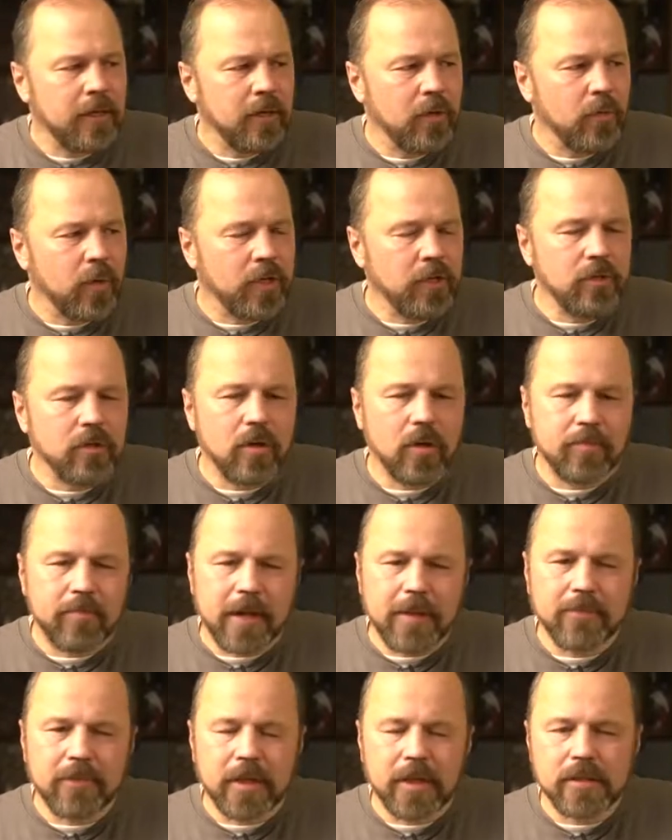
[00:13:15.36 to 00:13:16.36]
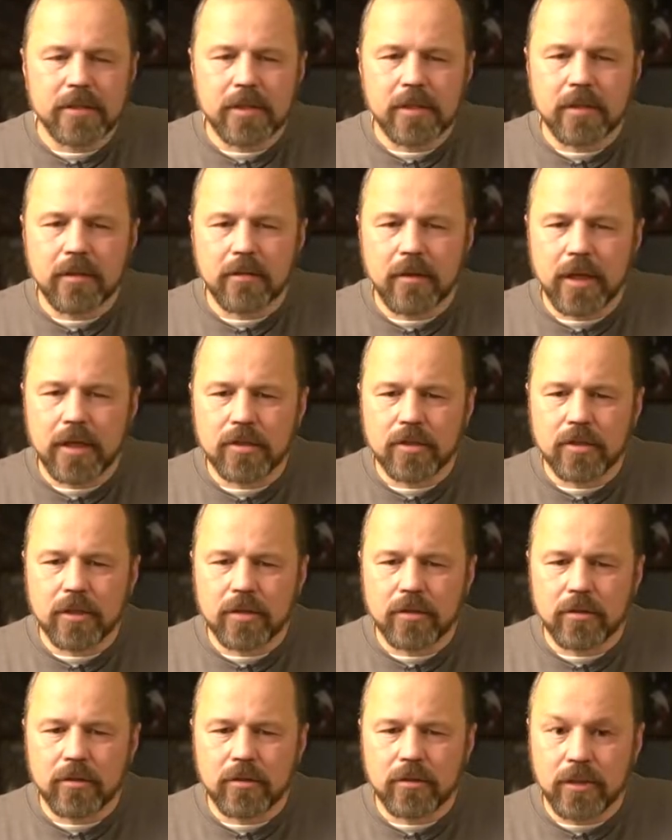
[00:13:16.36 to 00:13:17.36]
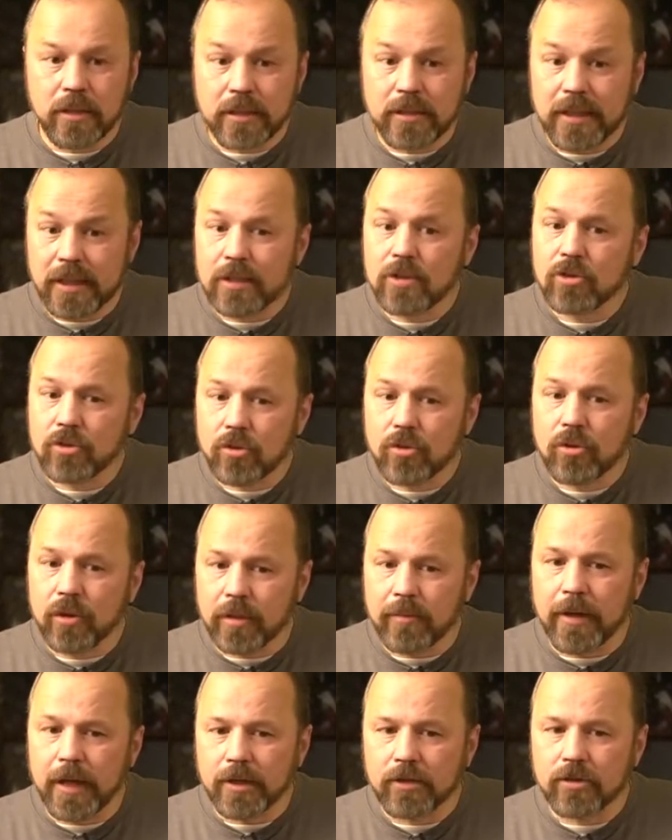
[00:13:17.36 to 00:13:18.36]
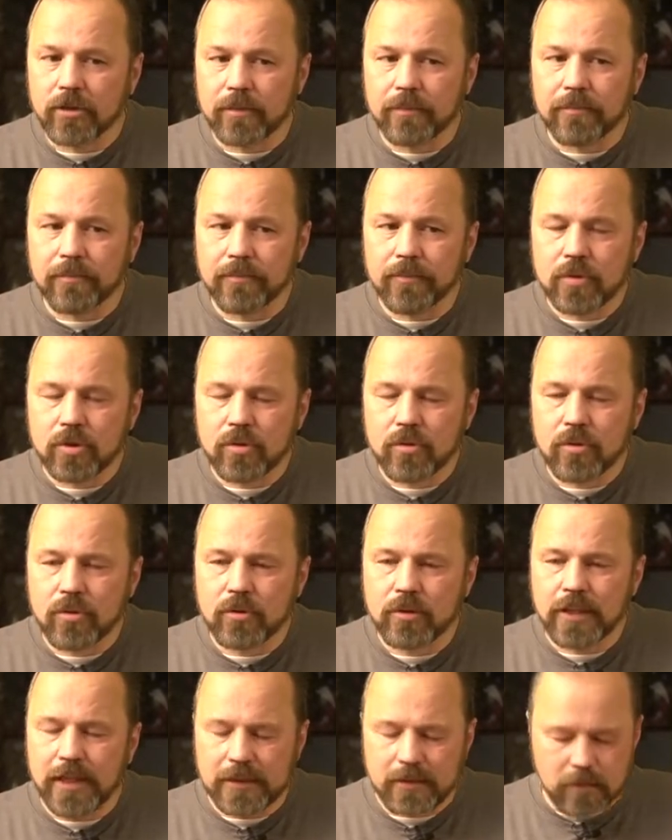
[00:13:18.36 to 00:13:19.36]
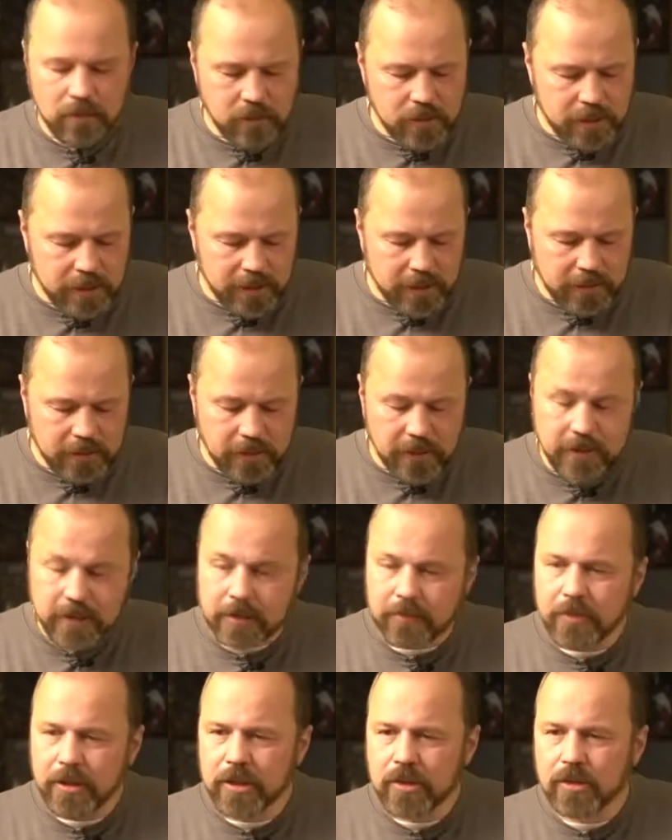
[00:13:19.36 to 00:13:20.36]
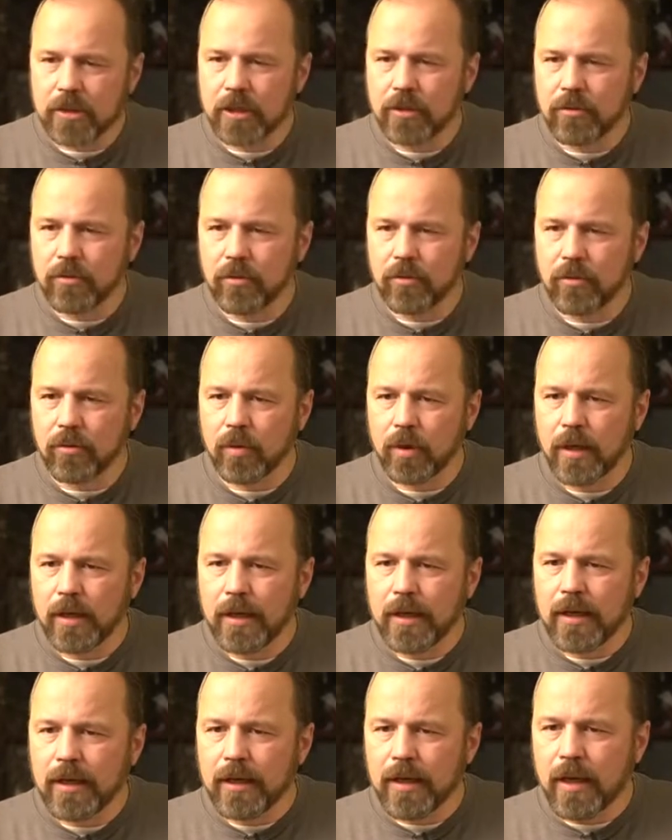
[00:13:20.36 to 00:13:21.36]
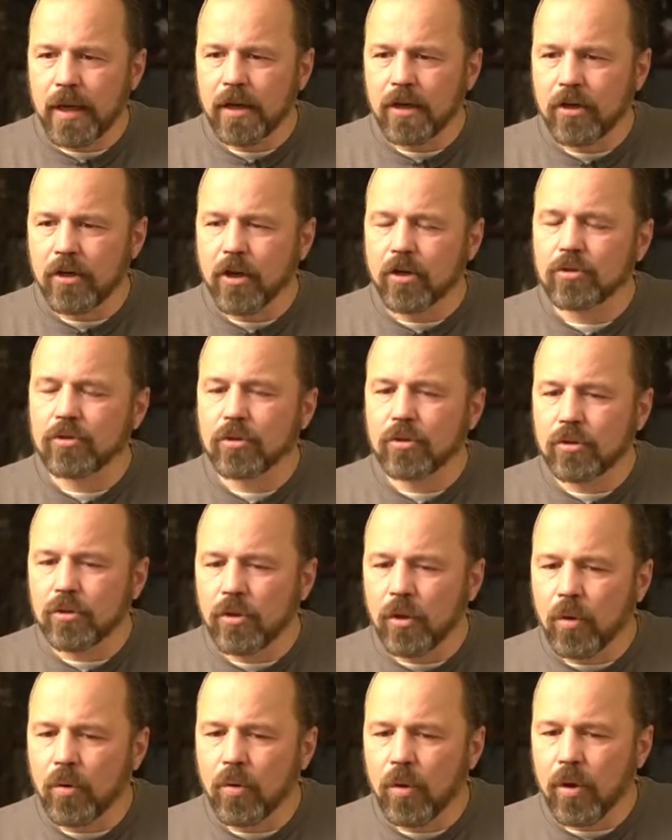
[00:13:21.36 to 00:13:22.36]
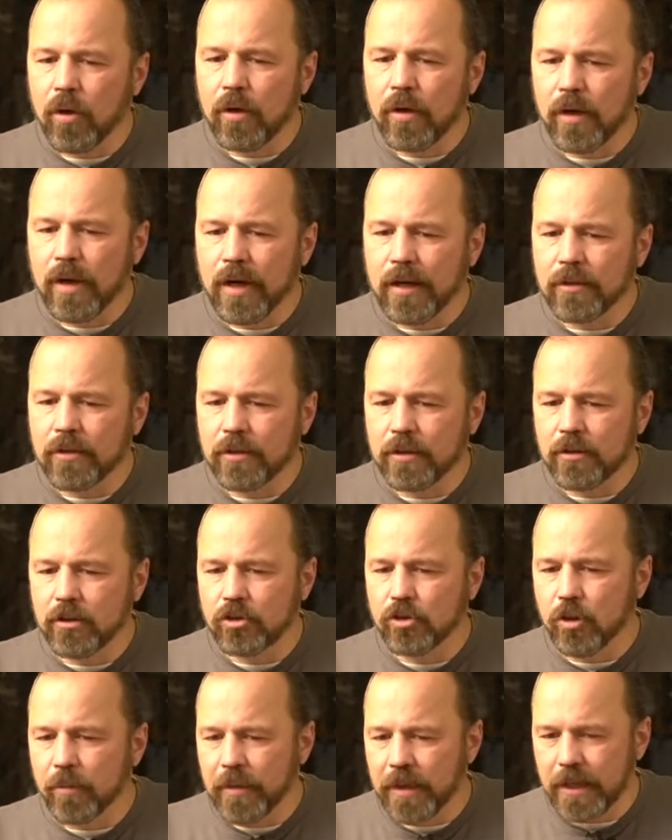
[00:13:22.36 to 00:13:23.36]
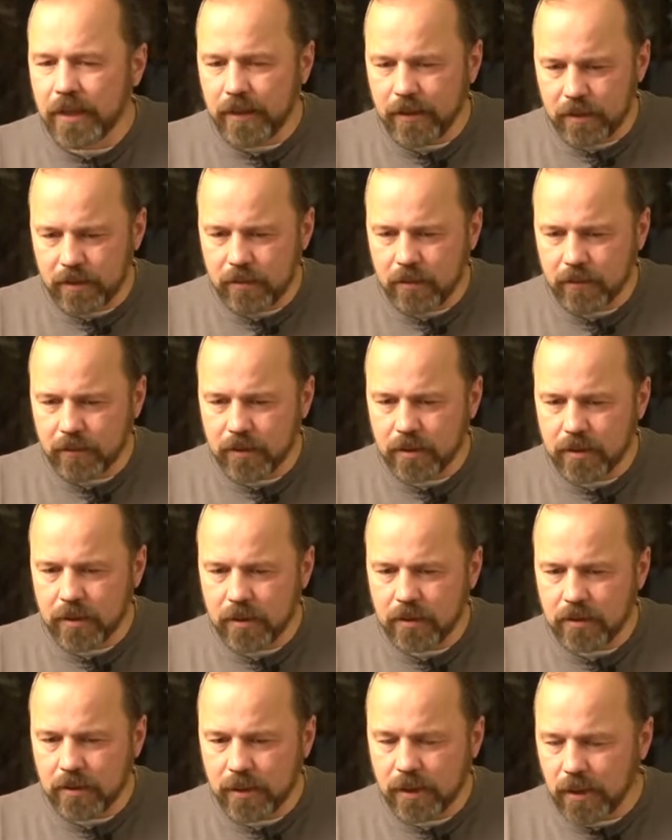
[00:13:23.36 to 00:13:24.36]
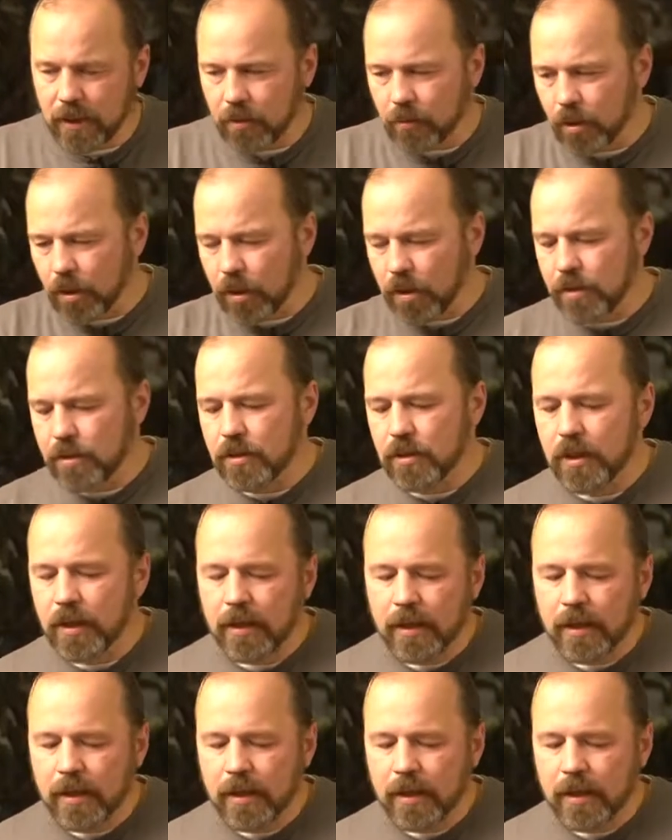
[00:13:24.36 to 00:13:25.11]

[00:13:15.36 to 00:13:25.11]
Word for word: When you are baptized in Christ, th- that's true about you. So you're dead to sin, and that means that you are not no longer under the dominion of the sin. In other words,